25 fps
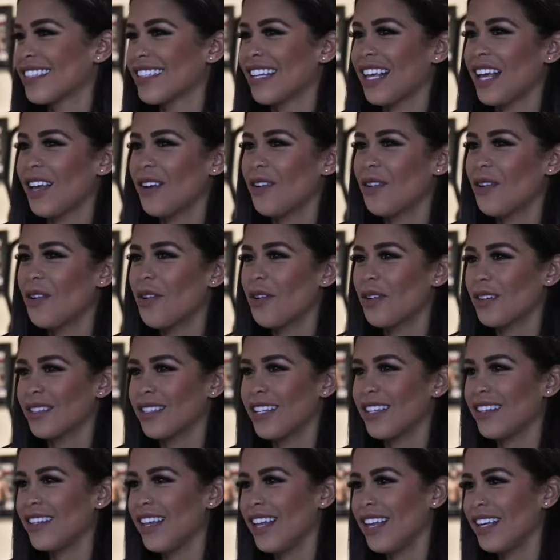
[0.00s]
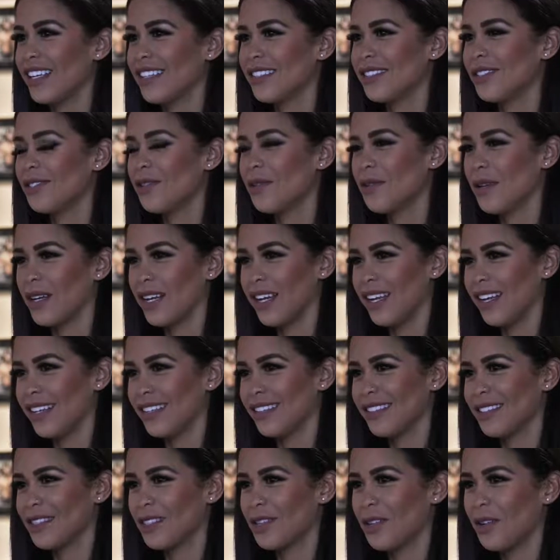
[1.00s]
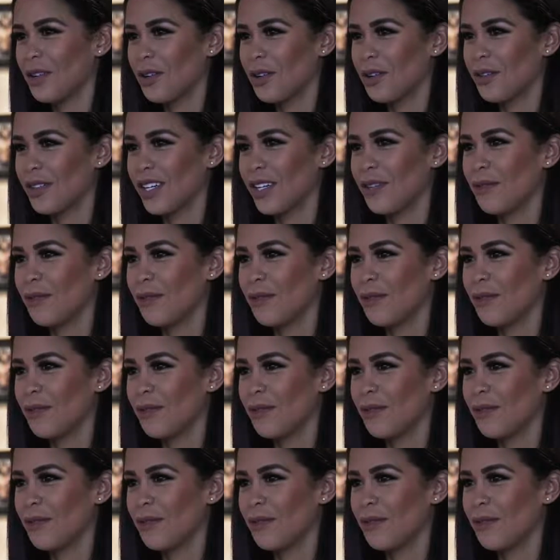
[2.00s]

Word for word: I don't know, because I like doing it, so